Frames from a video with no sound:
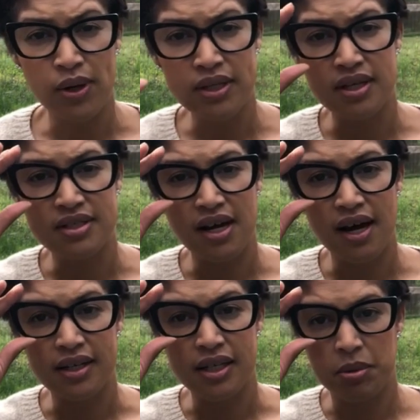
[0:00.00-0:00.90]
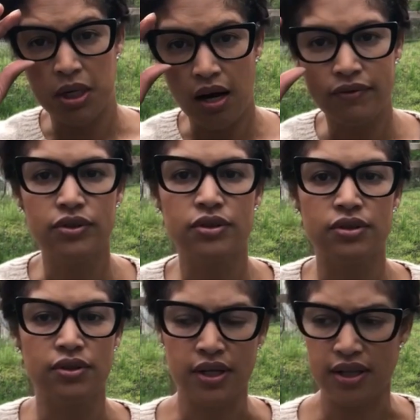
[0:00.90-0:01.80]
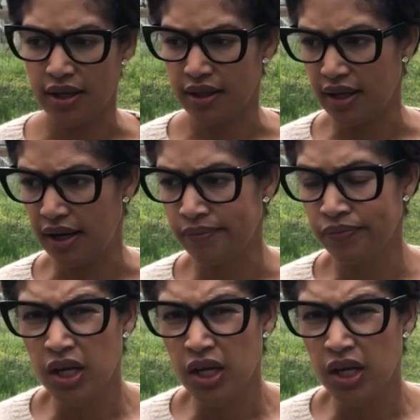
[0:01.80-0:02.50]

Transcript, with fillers: what does not need to be covered or anything like that.